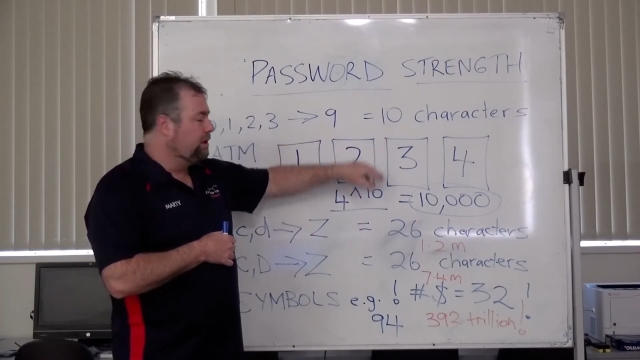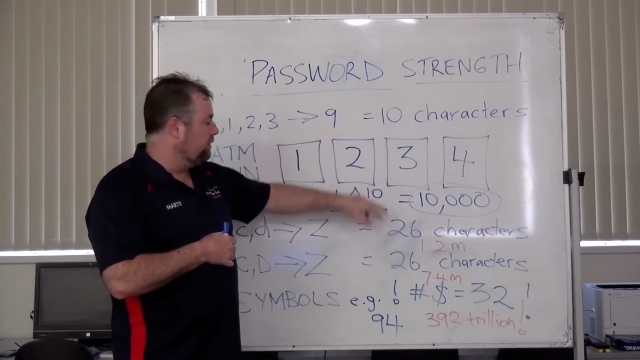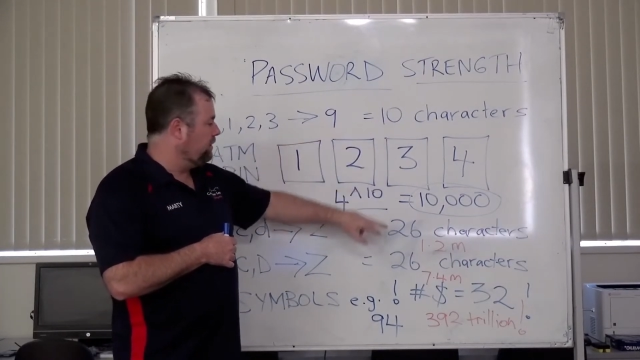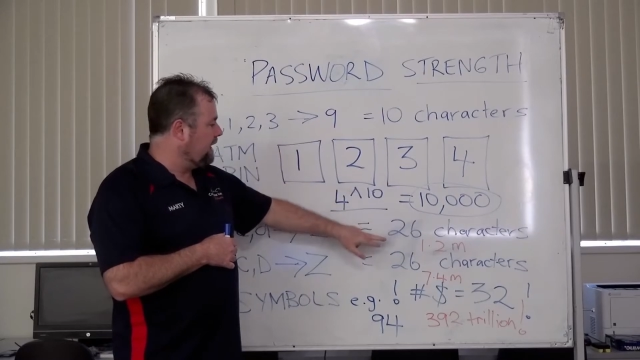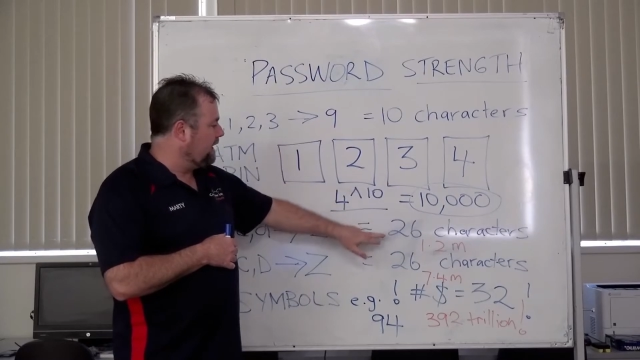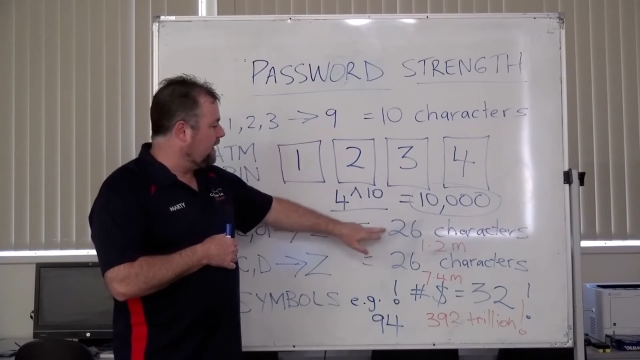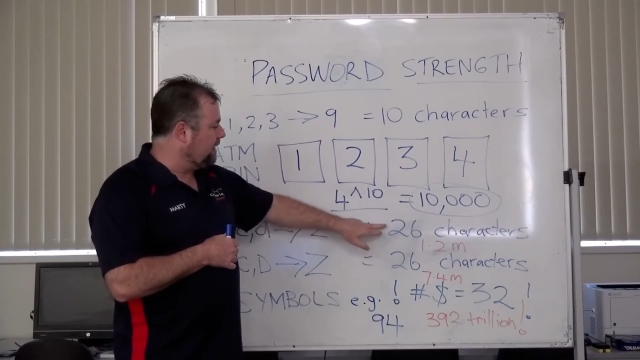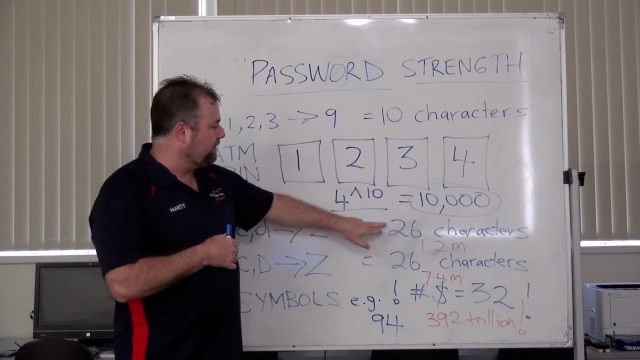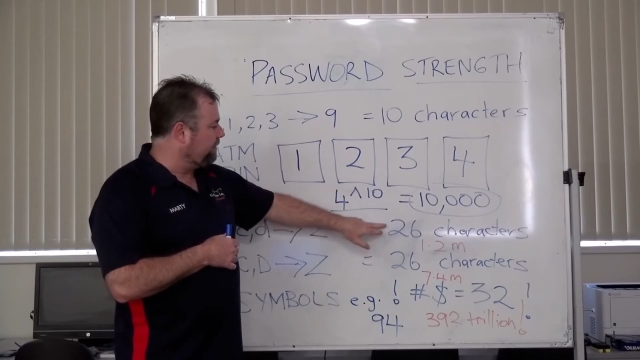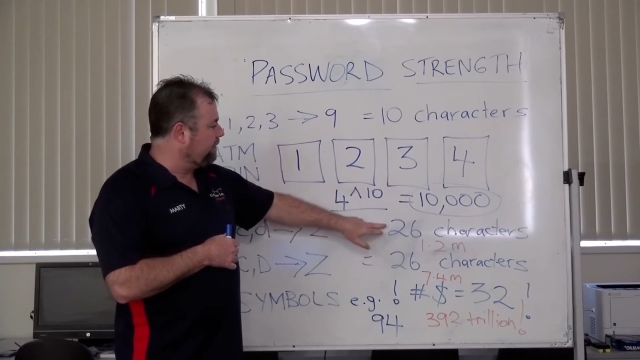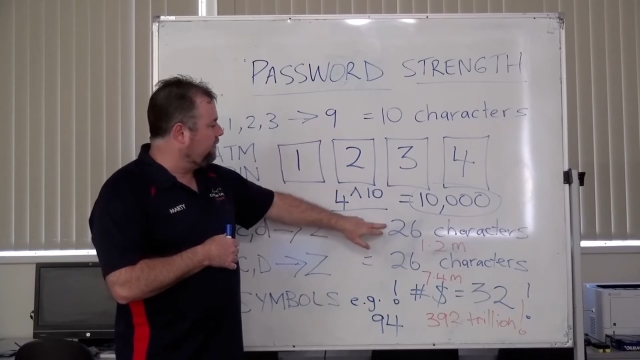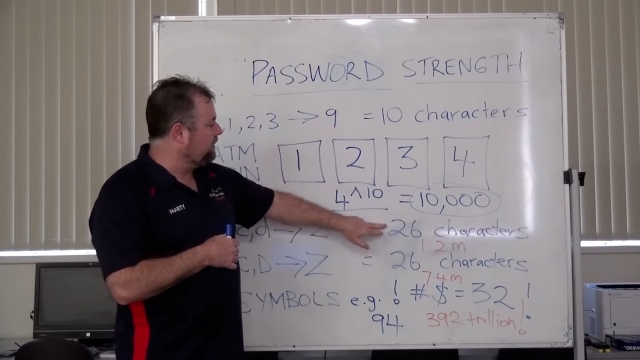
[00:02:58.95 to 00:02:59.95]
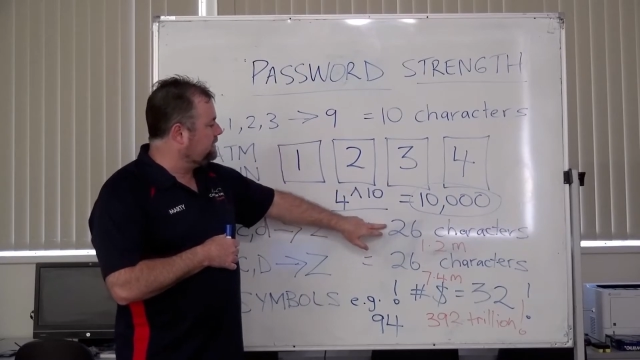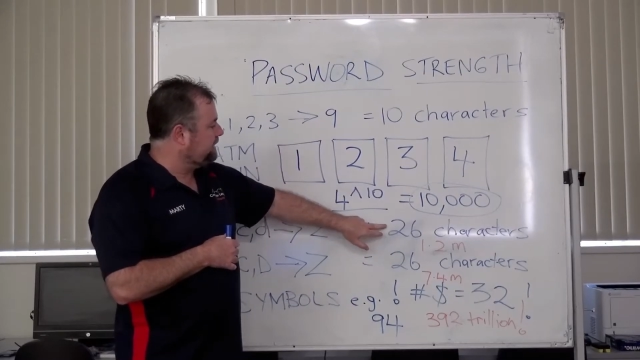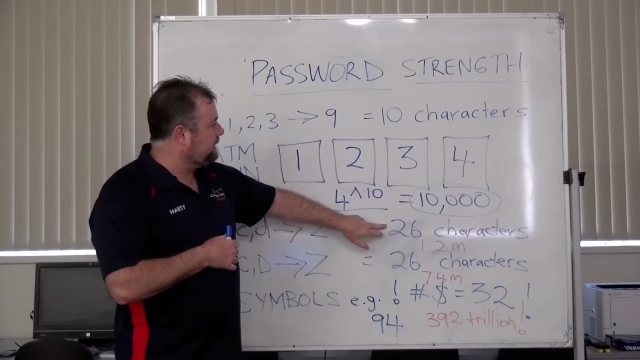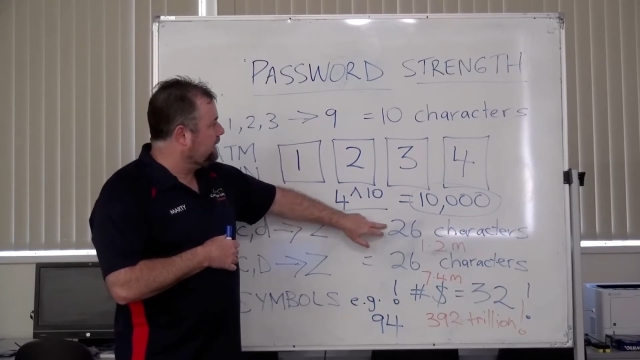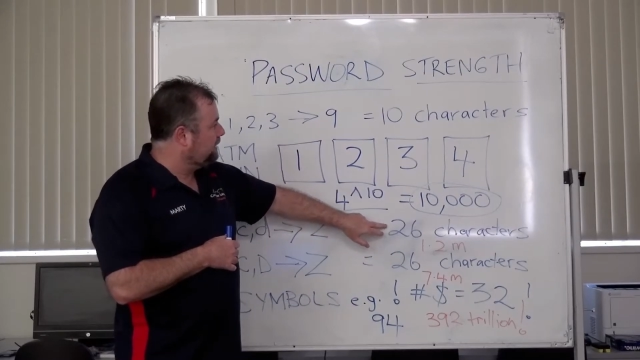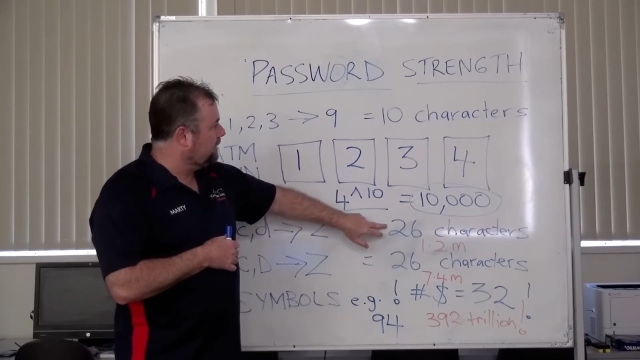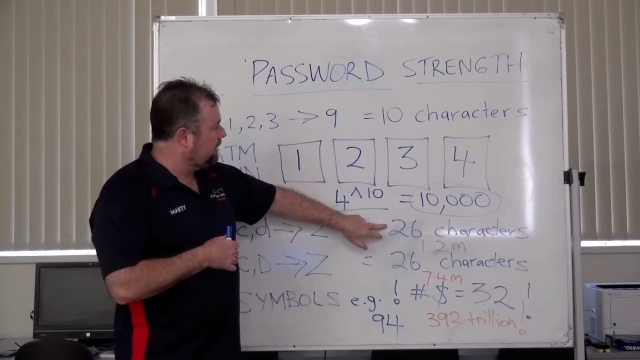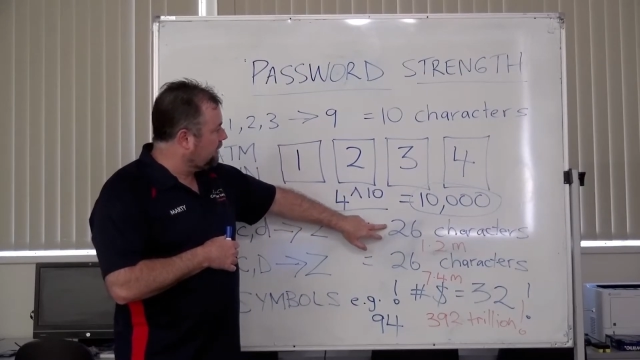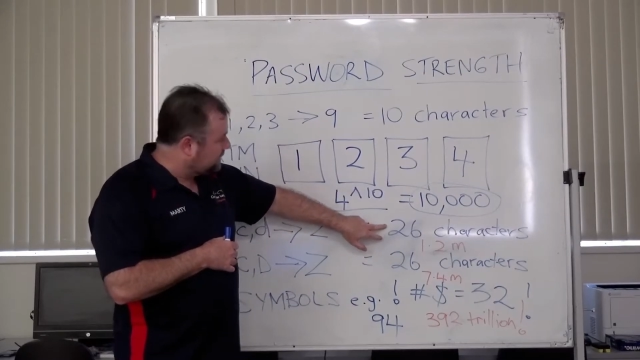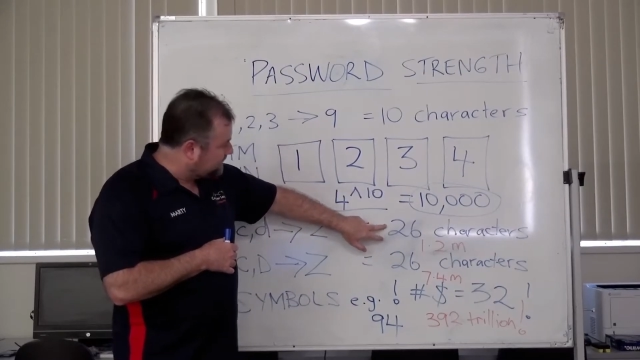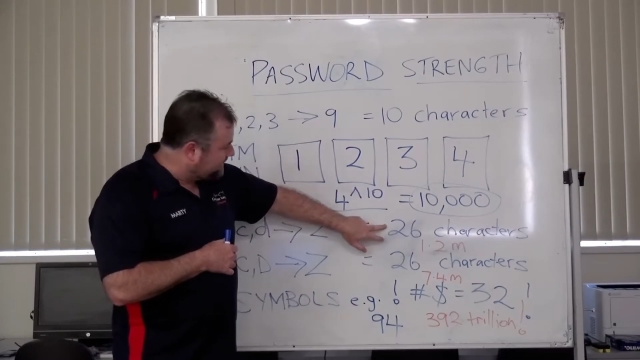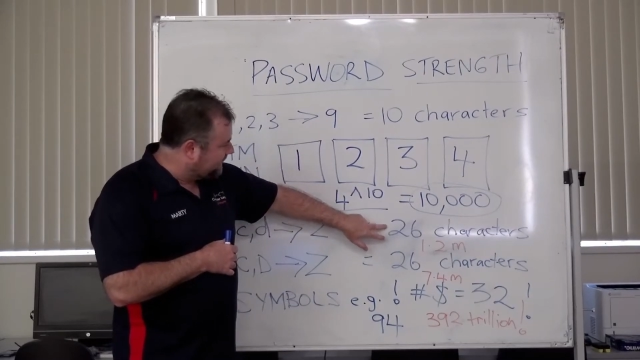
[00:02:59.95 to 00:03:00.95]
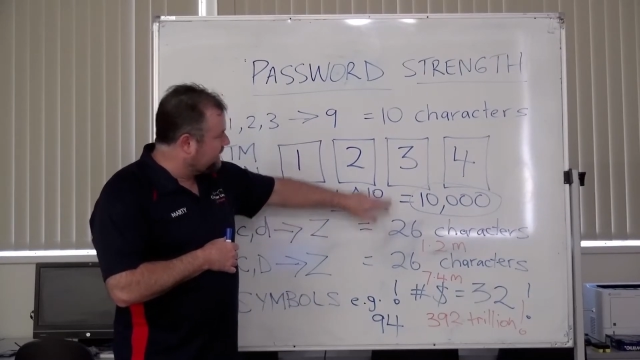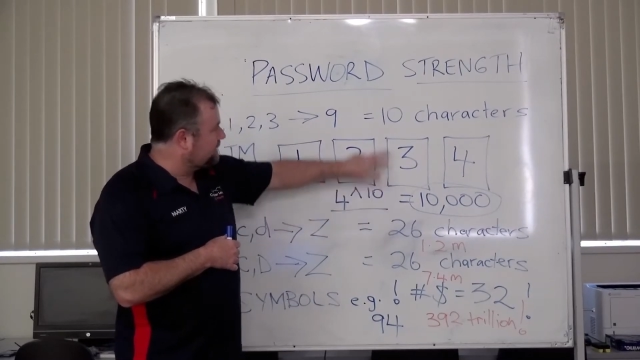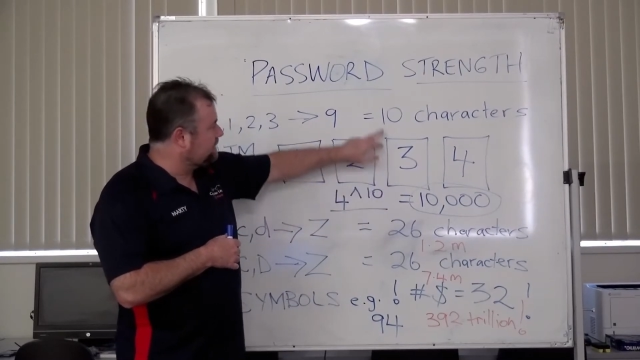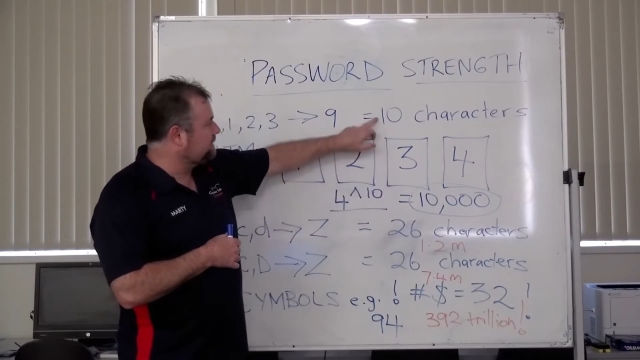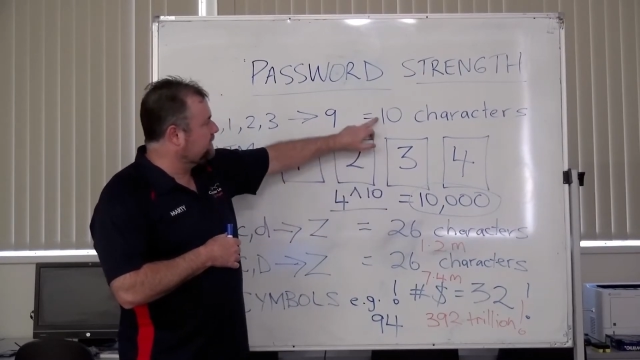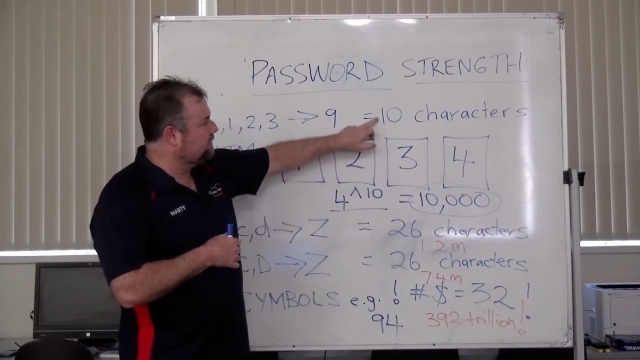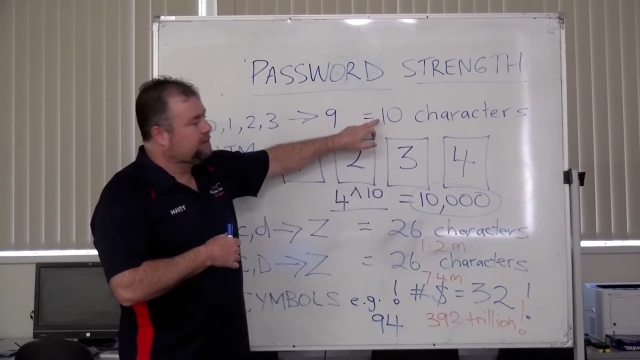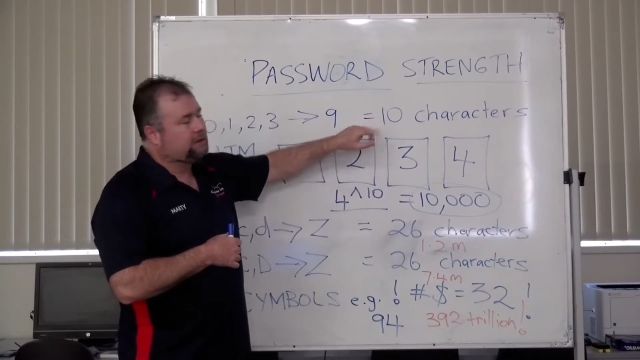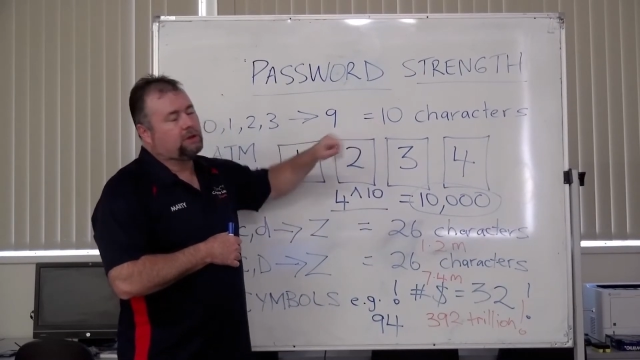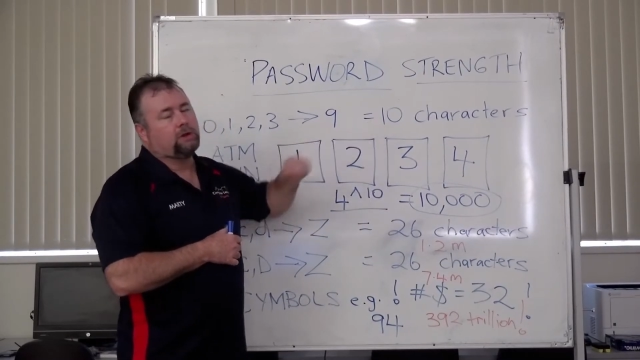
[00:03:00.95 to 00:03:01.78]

you now have 36